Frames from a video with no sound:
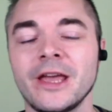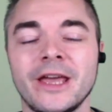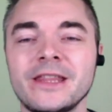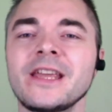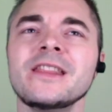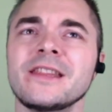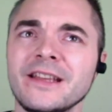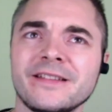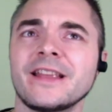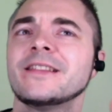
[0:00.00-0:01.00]
and then
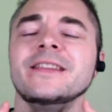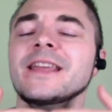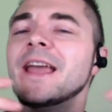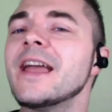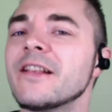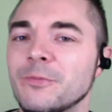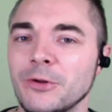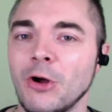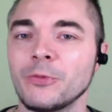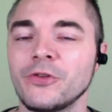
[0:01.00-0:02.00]
there's like the
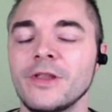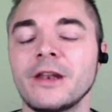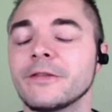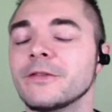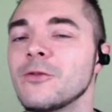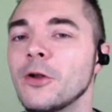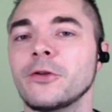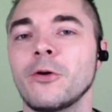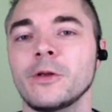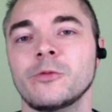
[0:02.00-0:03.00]
expert option that is
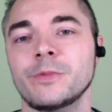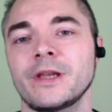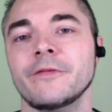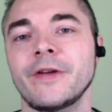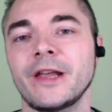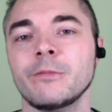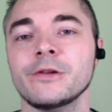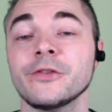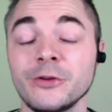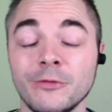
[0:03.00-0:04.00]
not going to be
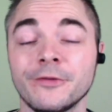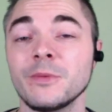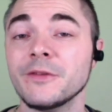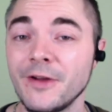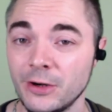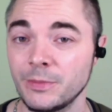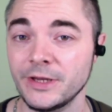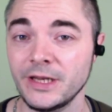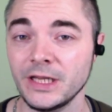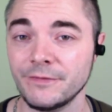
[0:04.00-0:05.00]
available to you from the very
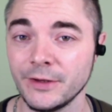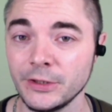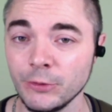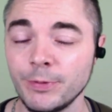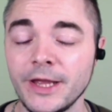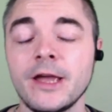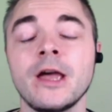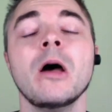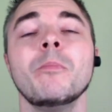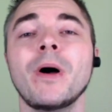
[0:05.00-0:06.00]
beginning if you're a new player,
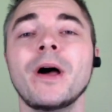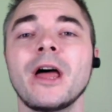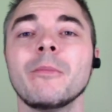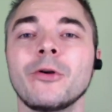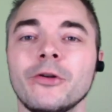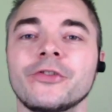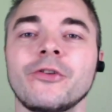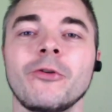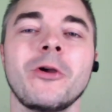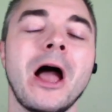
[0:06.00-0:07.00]
but I'm gonna
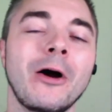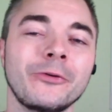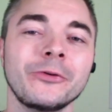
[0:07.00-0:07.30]
show you how to